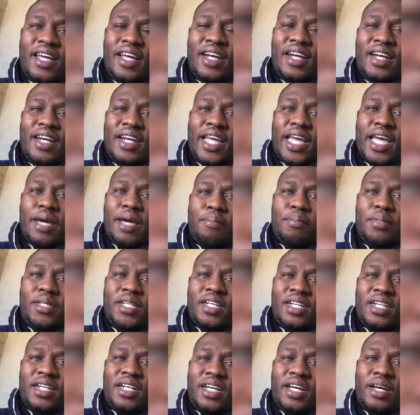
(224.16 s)
and then
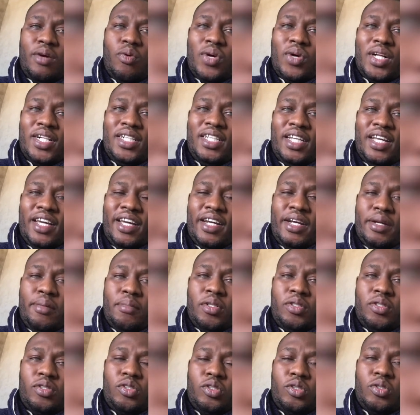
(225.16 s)
captured a wild
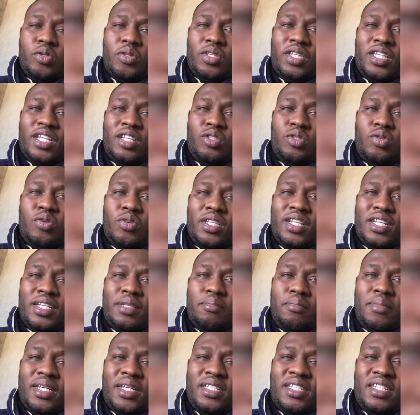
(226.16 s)
animal. So they took that
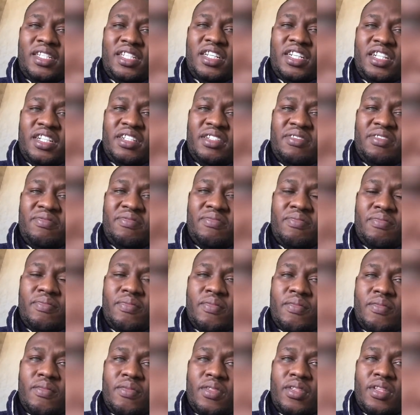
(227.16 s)
mixture,
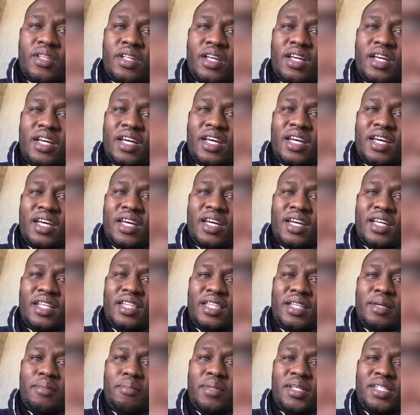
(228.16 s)

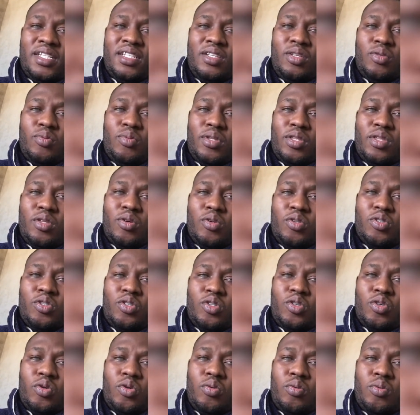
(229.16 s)
they mixed it with
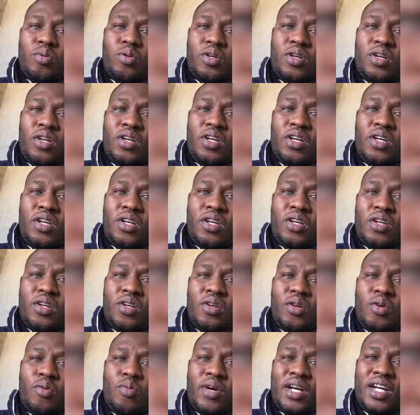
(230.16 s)
also
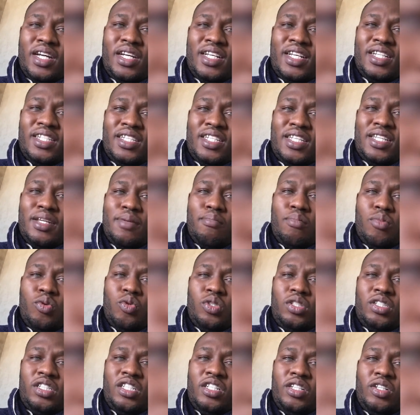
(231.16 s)
what I can say
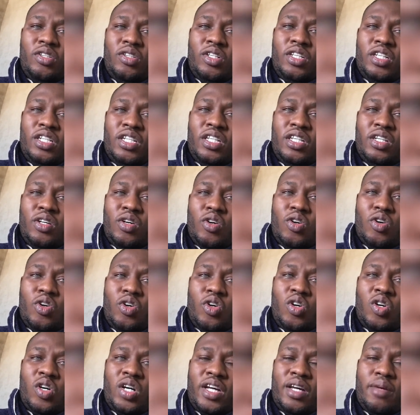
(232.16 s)
muti
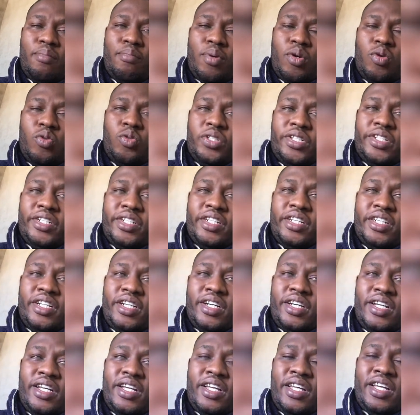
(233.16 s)
or a potion.
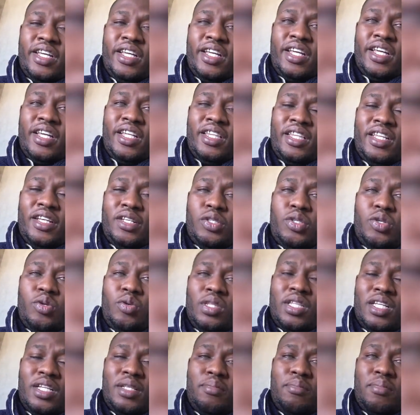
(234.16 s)
They
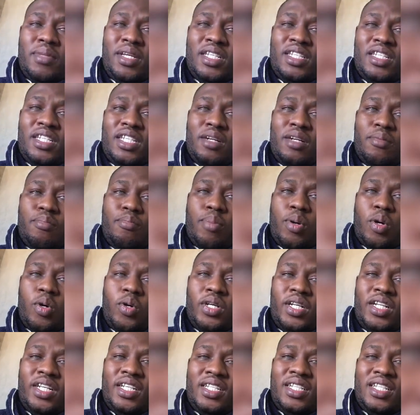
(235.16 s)
took that mixture,
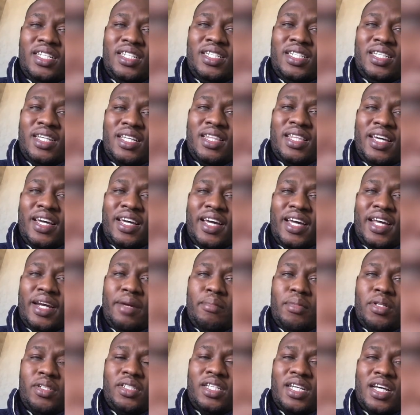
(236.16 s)
poured it inside the
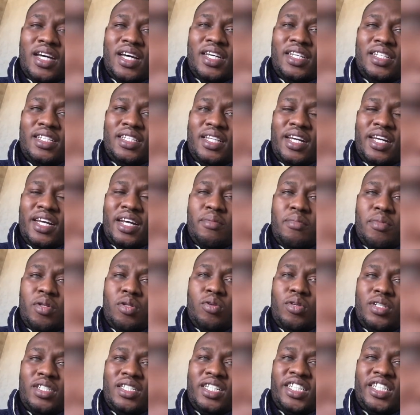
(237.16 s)
animal's eyes. The
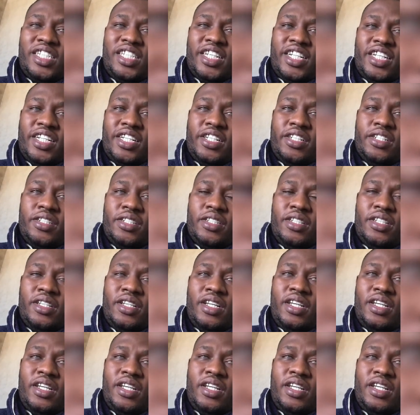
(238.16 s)
animal was a jackal,